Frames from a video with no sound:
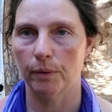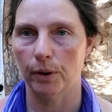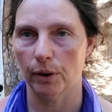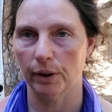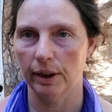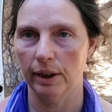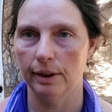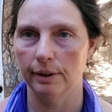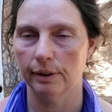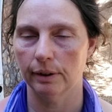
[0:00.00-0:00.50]

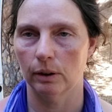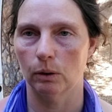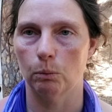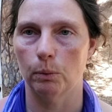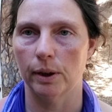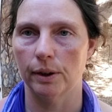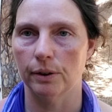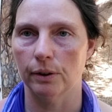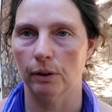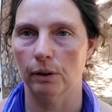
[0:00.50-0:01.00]
heat in the
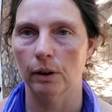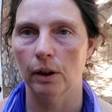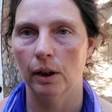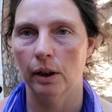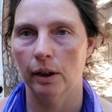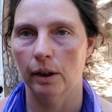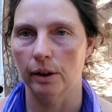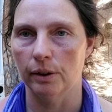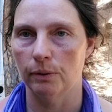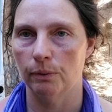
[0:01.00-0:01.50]
winter.
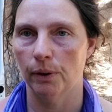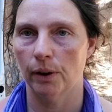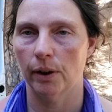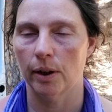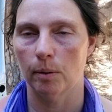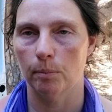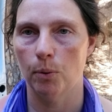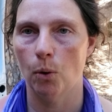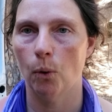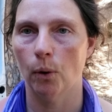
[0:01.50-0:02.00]
It's
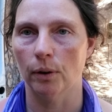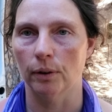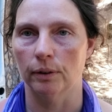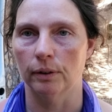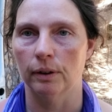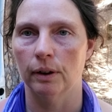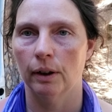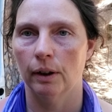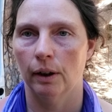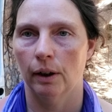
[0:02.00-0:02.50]
very
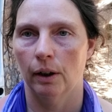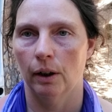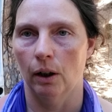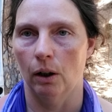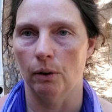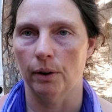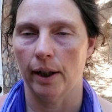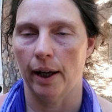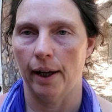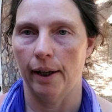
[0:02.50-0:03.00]
important.
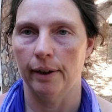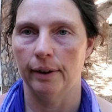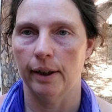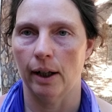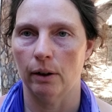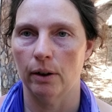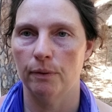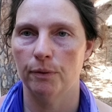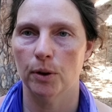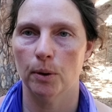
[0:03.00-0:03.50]
Okay,
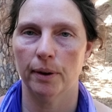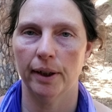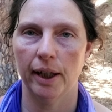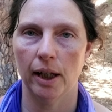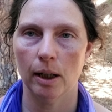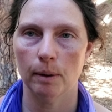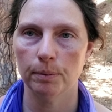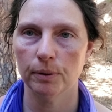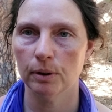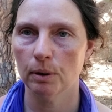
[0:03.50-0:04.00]
now if you're
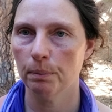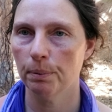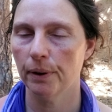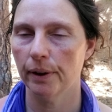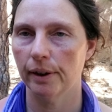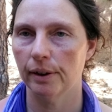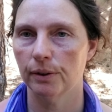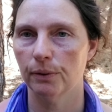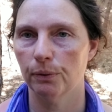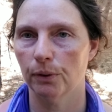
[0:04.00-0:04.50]
camped
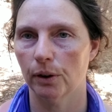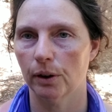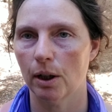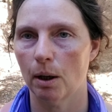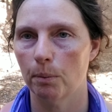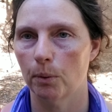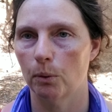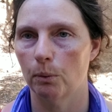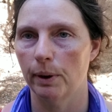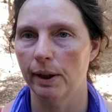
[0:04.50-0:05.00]
someplace for a
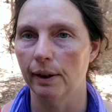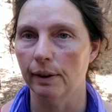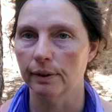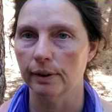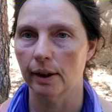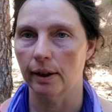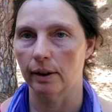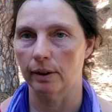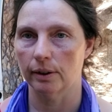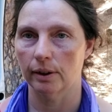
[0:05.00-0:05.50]
couple weeks
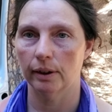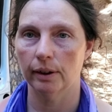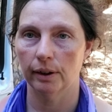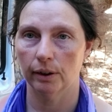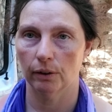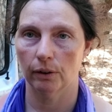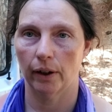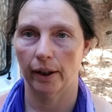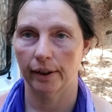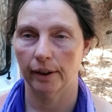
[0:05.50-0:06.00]
and
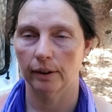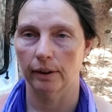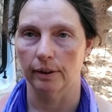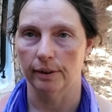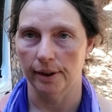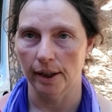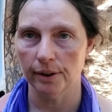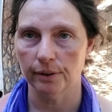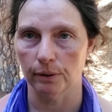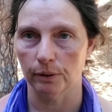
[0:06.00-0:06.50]
you're like in the
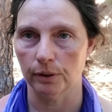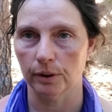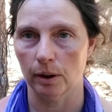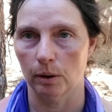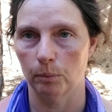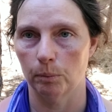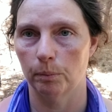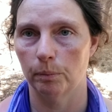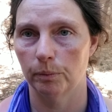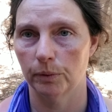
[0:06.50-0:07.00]
desert
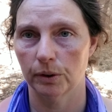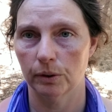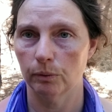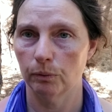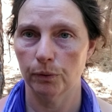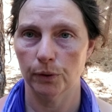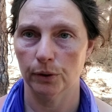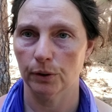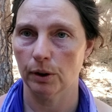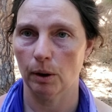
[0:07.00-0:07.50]

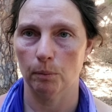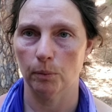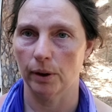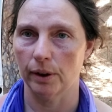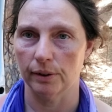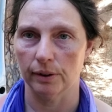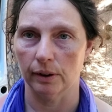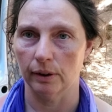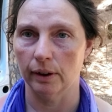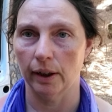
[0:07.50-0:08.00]
for some
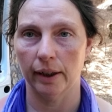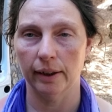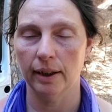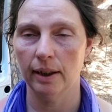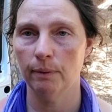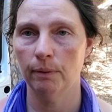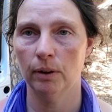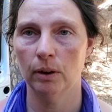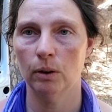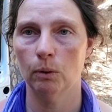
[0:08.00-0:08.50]
reason, and
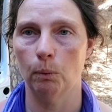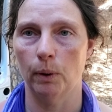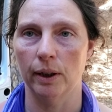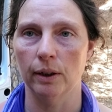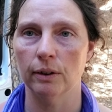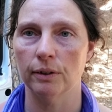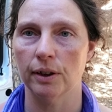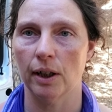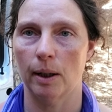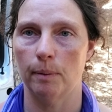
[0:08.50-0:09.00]
even in the
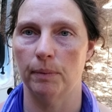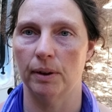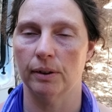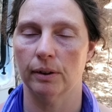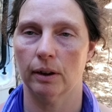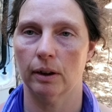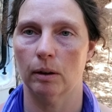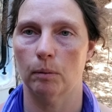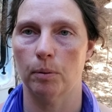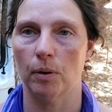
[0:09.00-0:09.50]
wintertime this
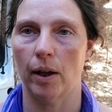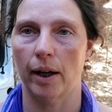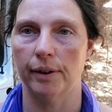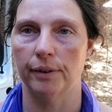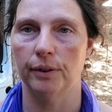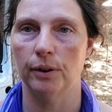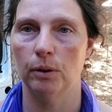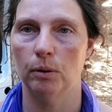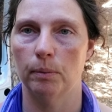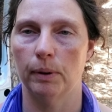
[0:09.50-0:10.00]
could apply
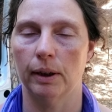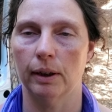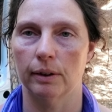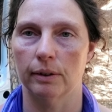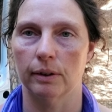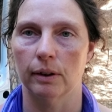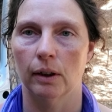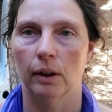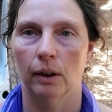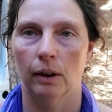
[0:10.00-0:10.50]
too,
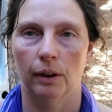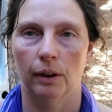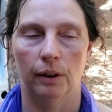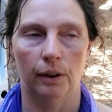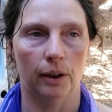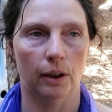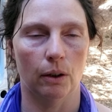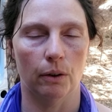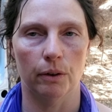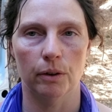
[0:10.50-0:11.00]
because
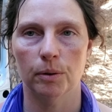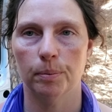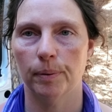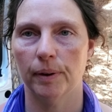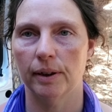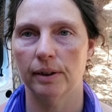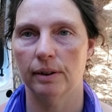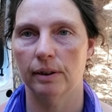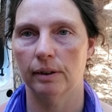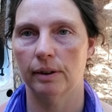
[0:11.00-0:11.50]
you know, there's
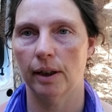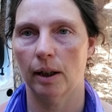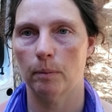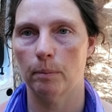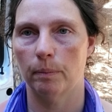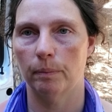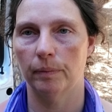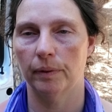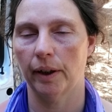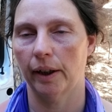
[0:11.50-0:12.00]
places
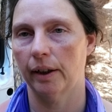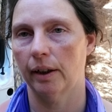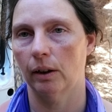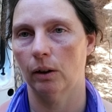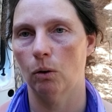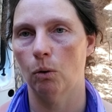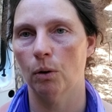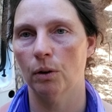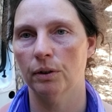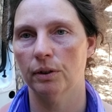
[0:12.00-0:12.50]
down like in
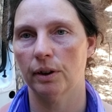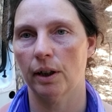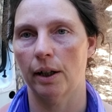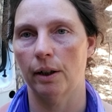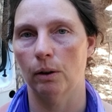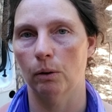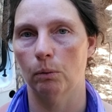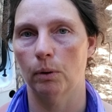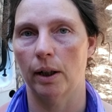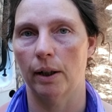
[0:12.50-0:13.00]

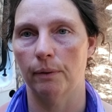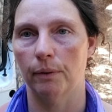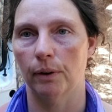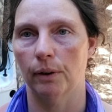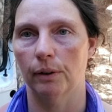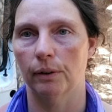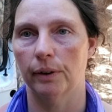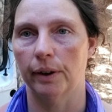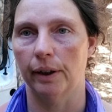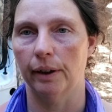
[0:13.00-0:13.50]
Quartzsite or
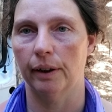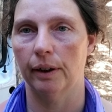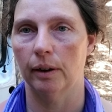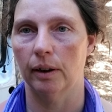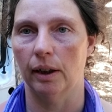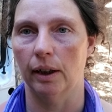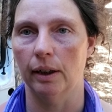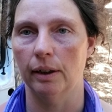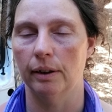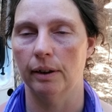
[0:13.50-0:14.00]
whatever that
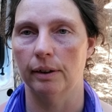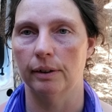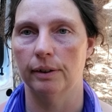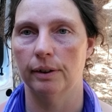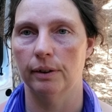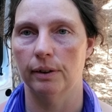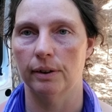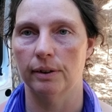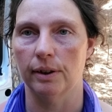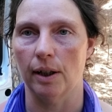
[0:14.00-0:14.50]
can get
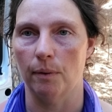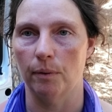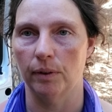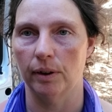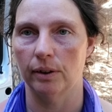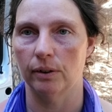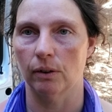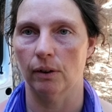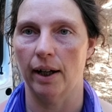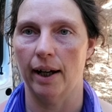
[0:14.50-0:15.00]
into the
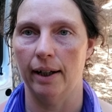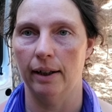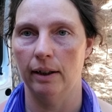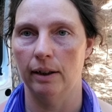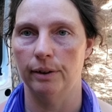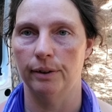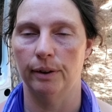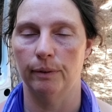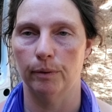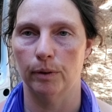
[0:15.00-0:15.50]
70s or
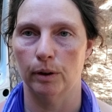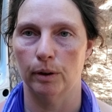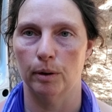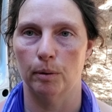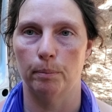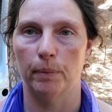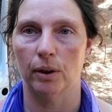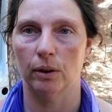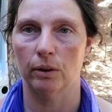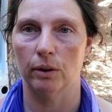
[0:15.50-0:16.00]
80s even in
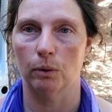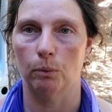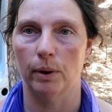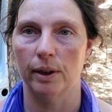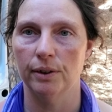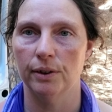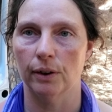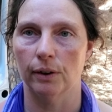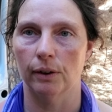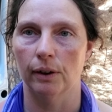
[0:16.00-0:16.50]
the middle of the
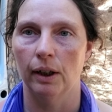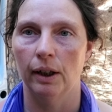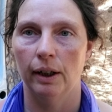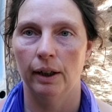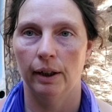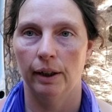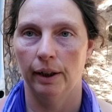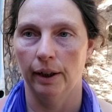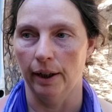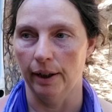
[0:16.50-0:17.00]
winter,
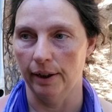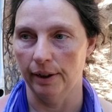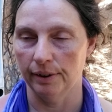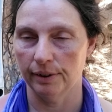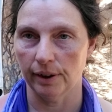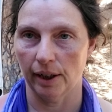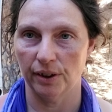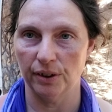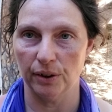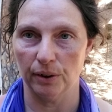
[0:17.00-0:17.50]
and
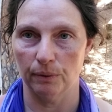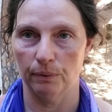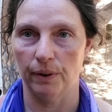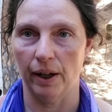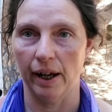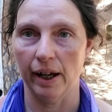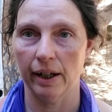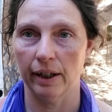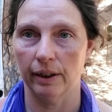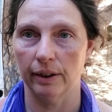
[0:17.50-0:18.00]
inside your
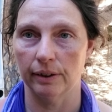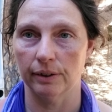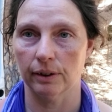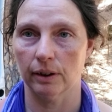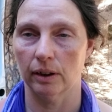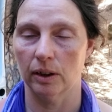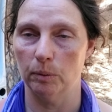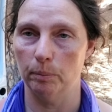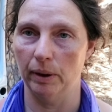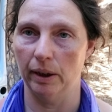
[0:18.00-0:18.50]
van it's
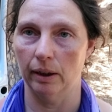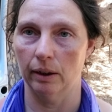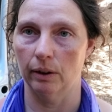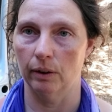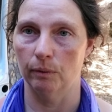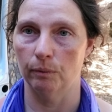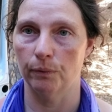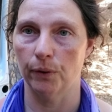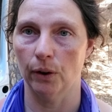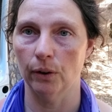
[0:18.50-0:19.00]
going to be an
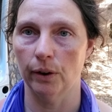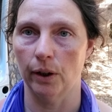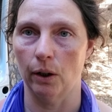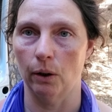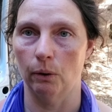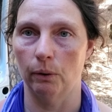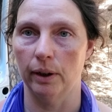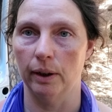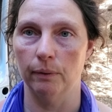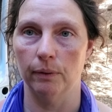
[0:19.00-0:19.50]

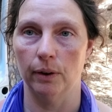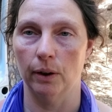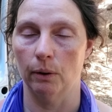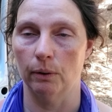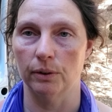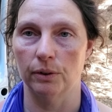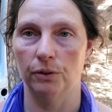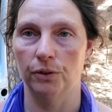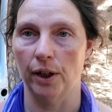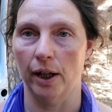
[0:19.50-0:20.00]
inferno even though
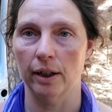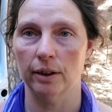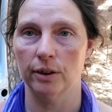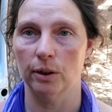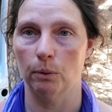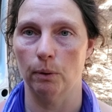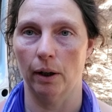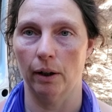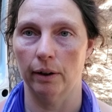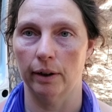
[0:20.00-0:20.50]
it's
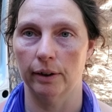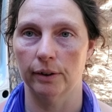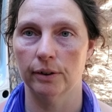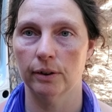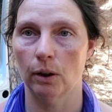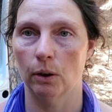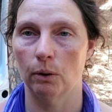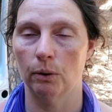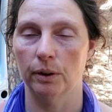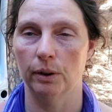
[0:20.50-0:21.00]
January.
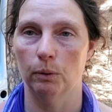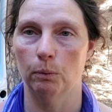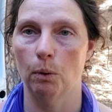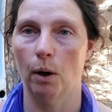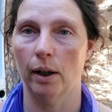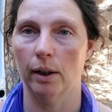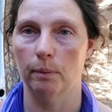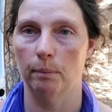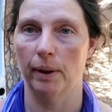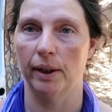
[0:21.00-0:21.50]
So you
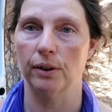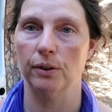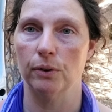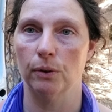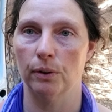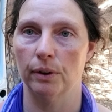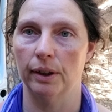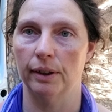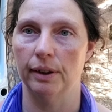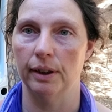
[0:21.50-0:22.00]
want to make
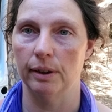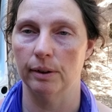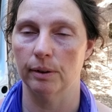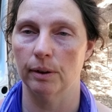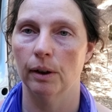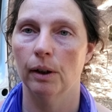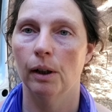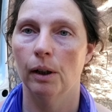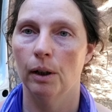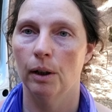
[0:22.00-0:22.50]
sure that these
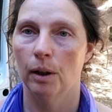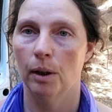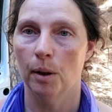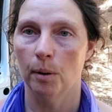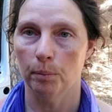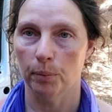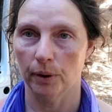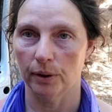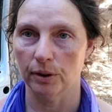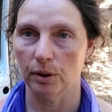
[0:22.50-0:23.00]

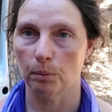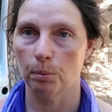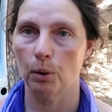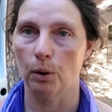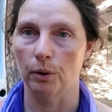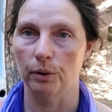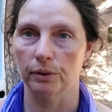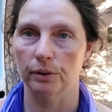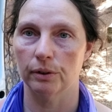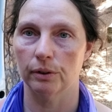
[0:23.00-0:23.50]

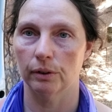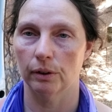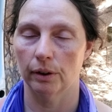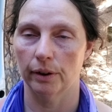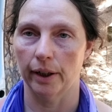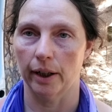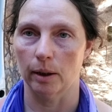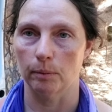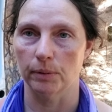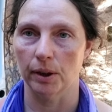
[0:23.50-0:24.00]
principles
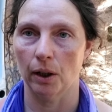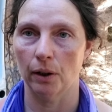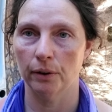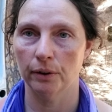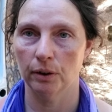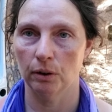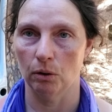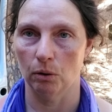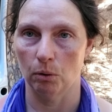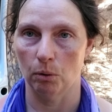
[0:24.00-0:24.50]
that I'm
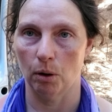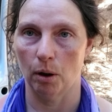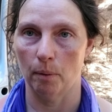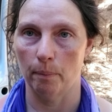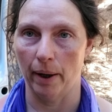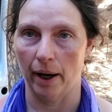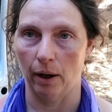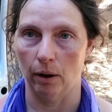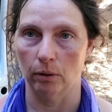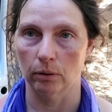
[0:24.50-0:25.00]
telling you
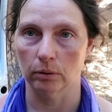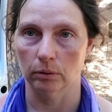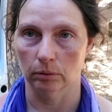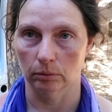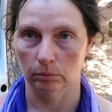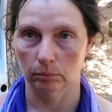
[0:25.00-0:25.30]
about,